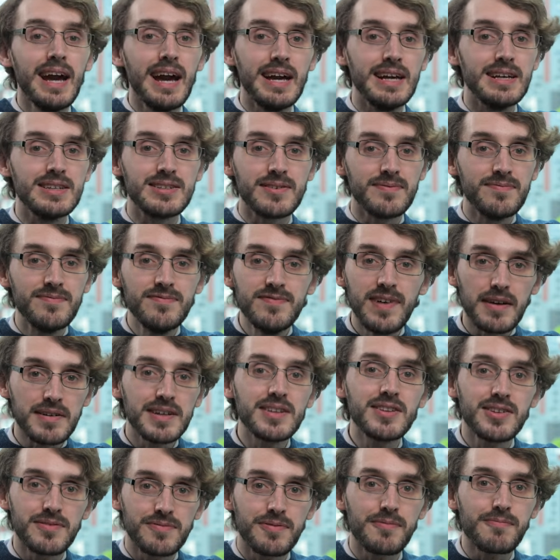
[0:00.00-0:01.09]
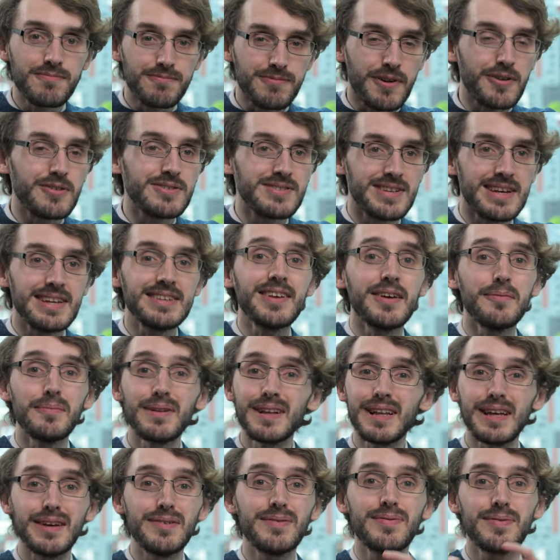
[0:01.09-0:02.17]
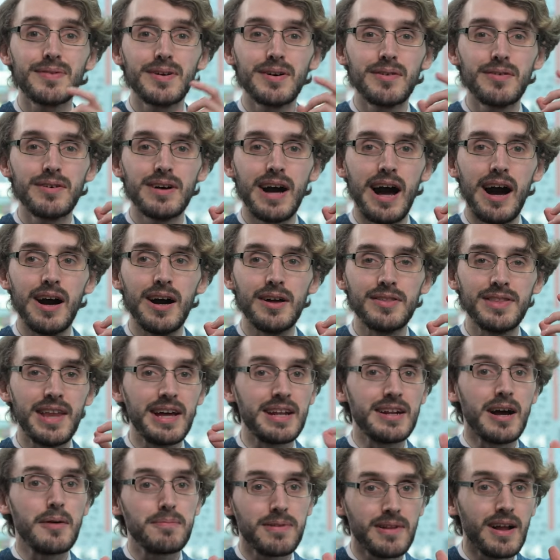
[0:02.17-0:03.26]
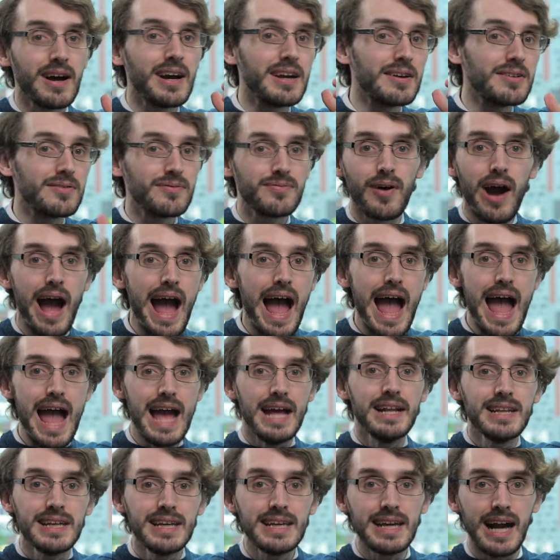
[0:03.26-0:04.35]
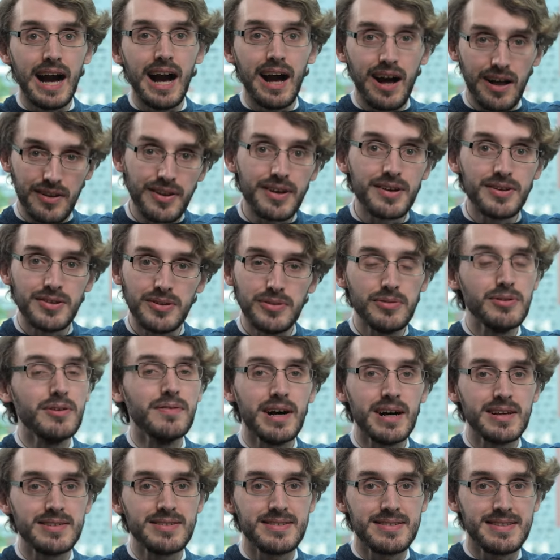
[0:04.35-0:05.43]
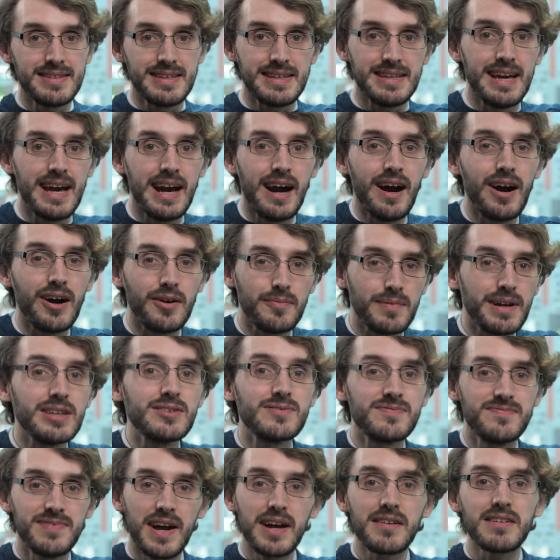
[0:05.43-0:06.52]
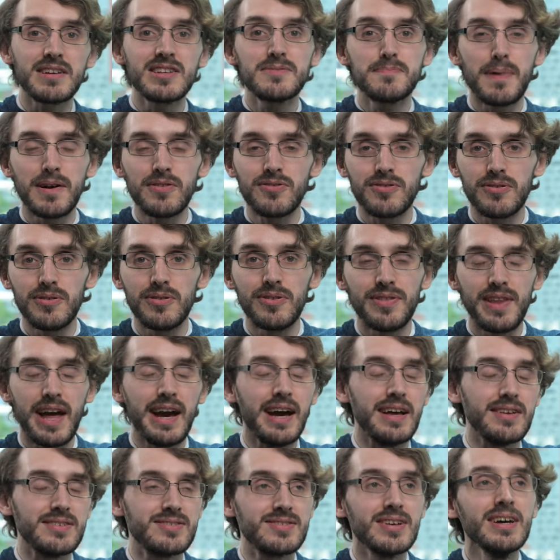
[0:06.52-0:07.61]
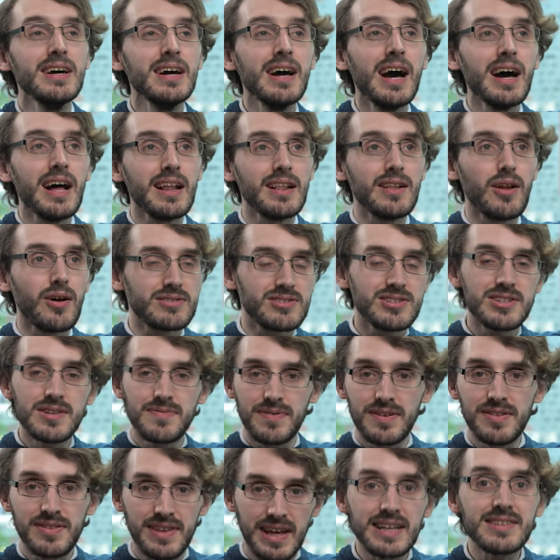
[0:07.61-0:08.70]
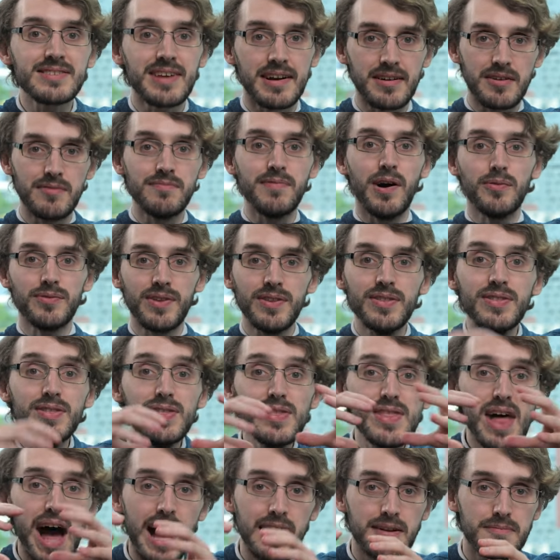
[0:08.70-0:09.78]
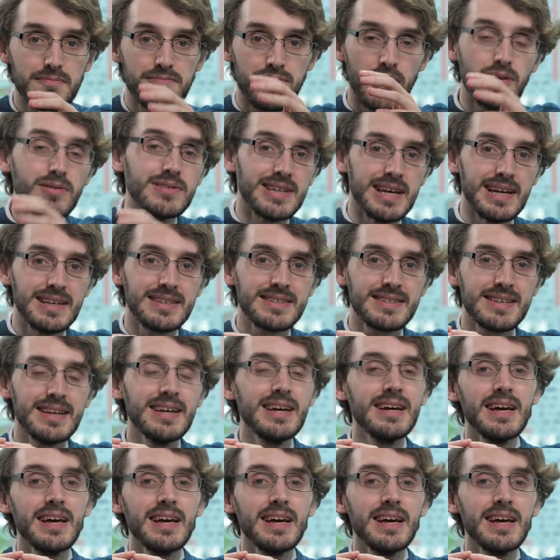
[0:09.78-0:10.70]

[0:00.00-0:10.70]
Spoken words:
is a very different process, I believe, than applying for any other university. It's very special. There's lots of different things that are involved in that process